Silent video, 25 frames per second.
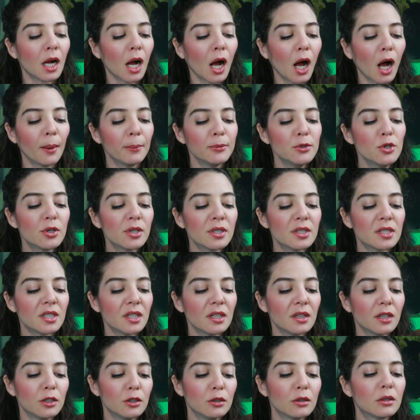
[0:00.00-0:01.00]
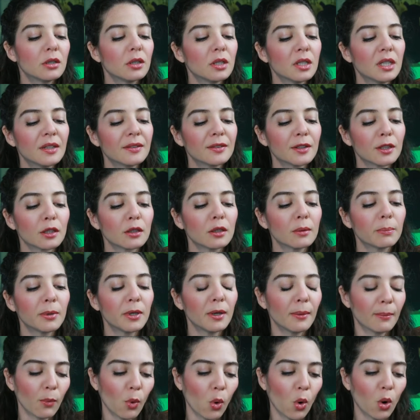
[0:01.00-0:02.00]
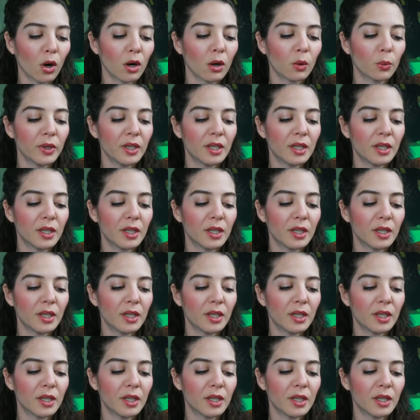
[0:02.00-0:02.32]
Um, you can see that you could give a little bit more.